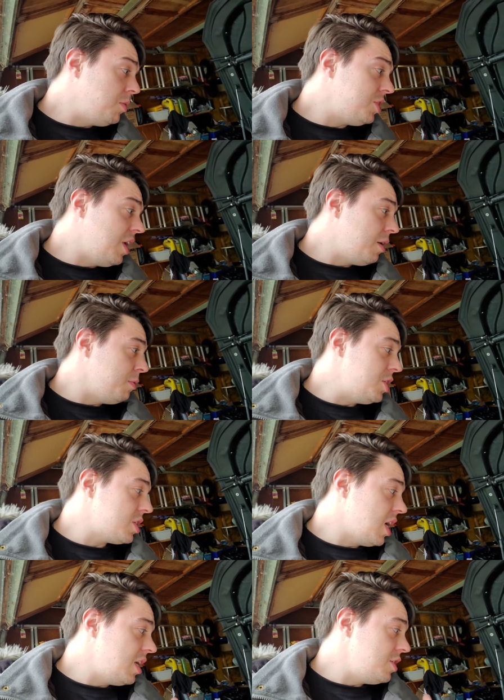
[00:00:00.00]
almost done we
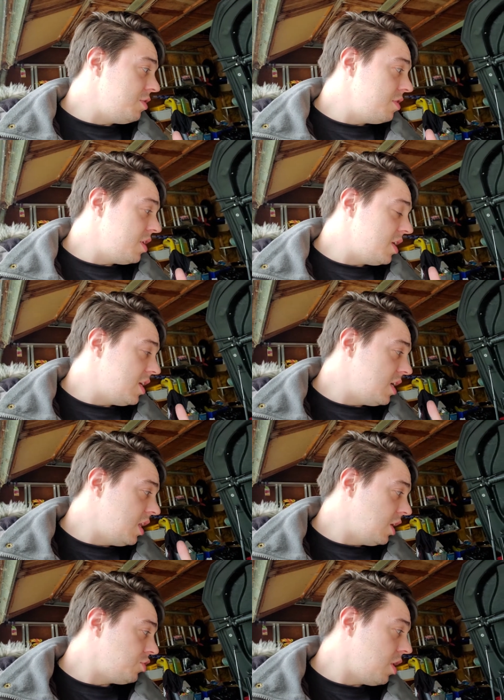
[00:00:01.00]
just got to do the
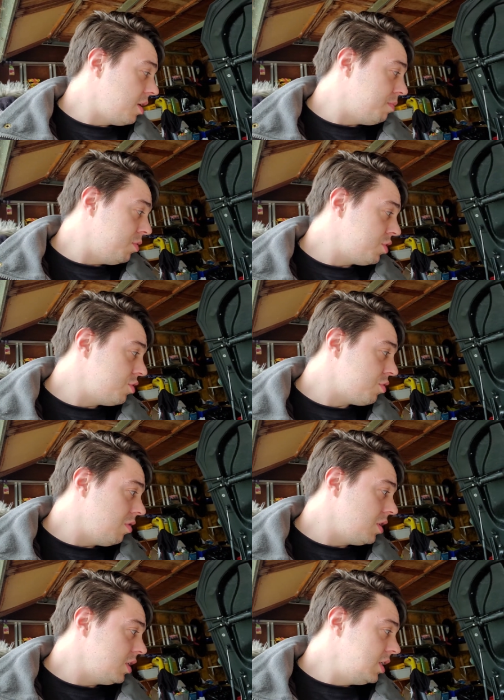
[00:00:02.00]
electronic boost
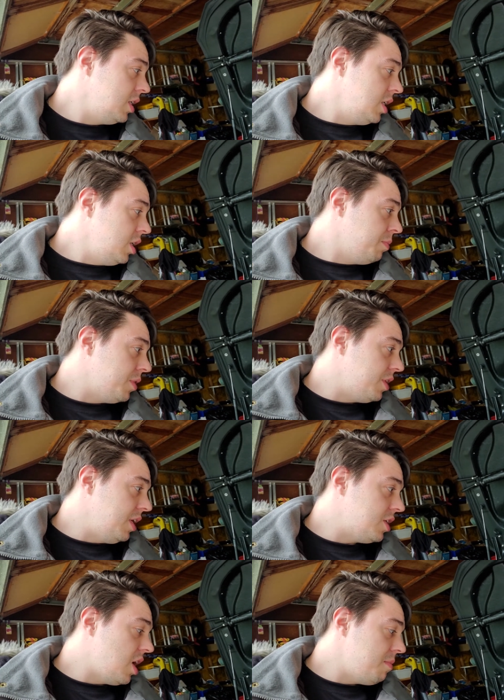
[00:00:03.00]
controller put
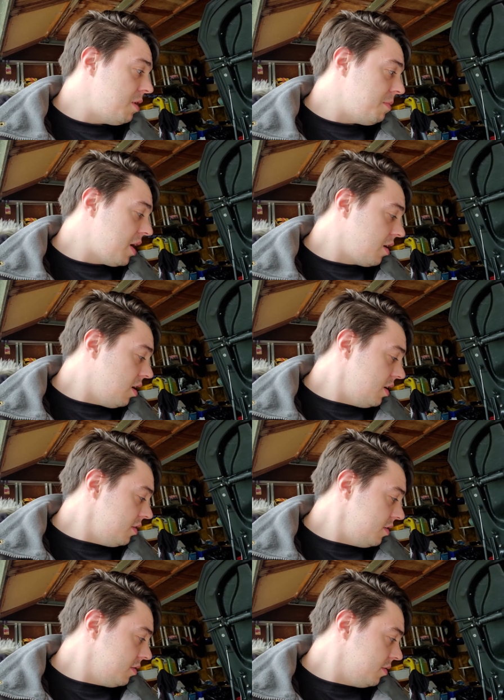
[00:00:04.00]
the top mount back
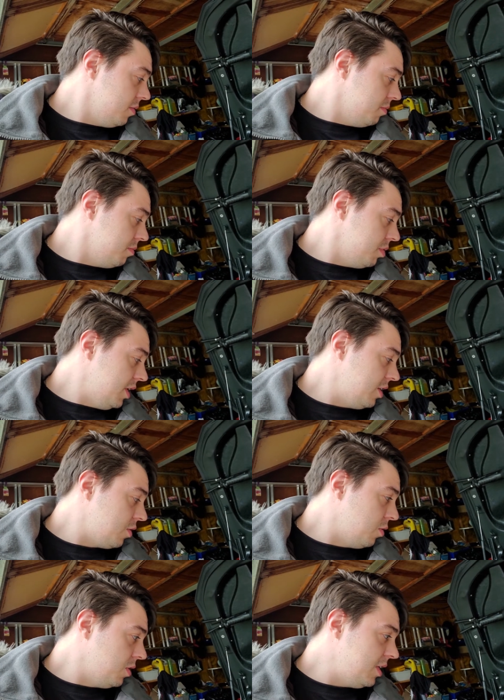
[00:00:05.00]
on bleed the
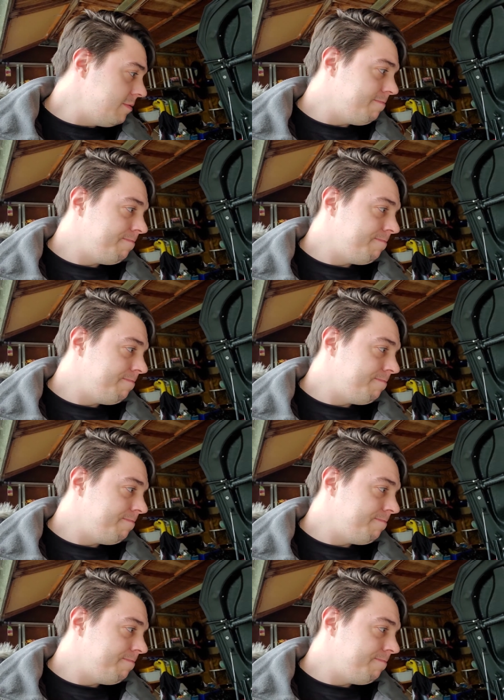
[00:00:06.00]
coolant